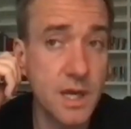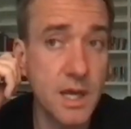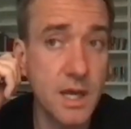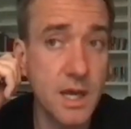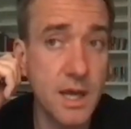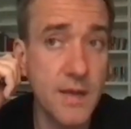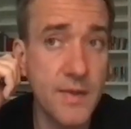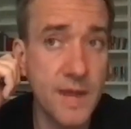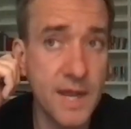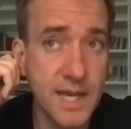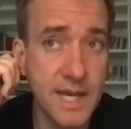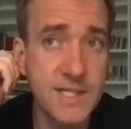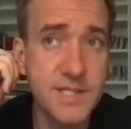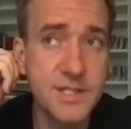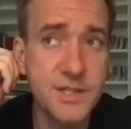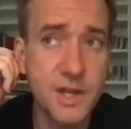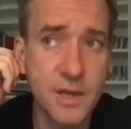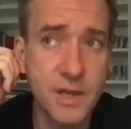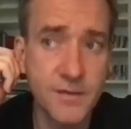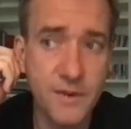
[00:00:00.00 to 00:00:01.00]
And the kids
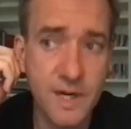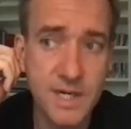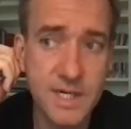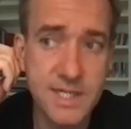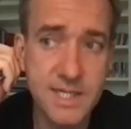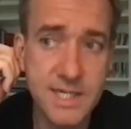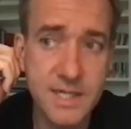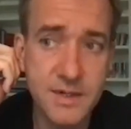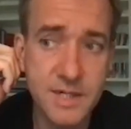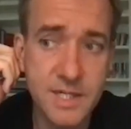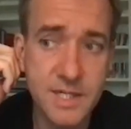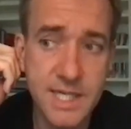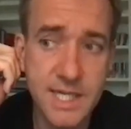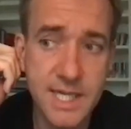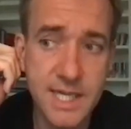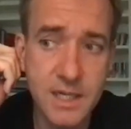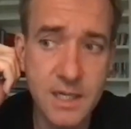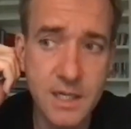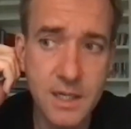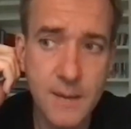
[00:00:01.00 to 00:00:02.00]
took it very
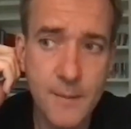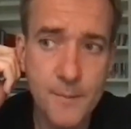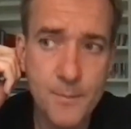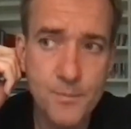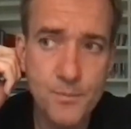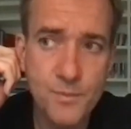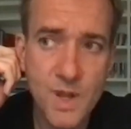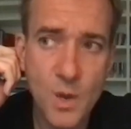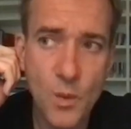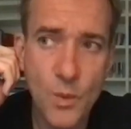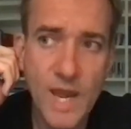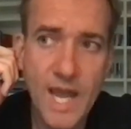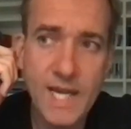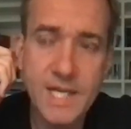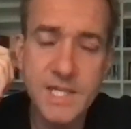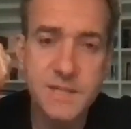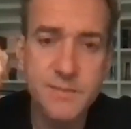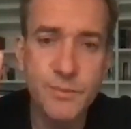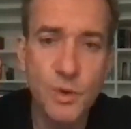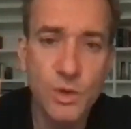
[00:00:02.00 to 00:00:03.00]
seriously, and we had a
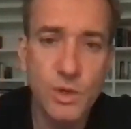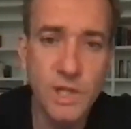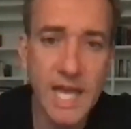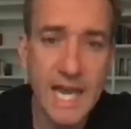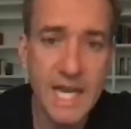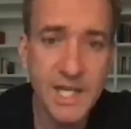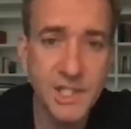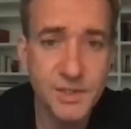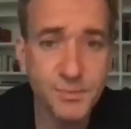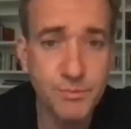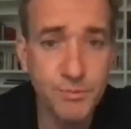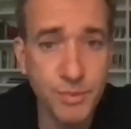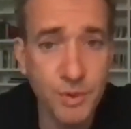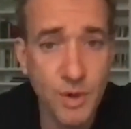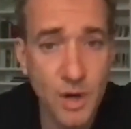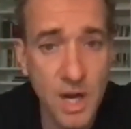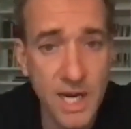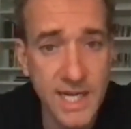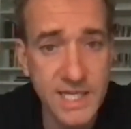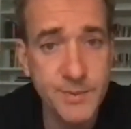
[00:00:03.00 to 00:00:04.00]
small cash
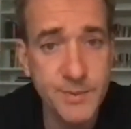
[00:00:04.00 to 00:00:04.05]
prize.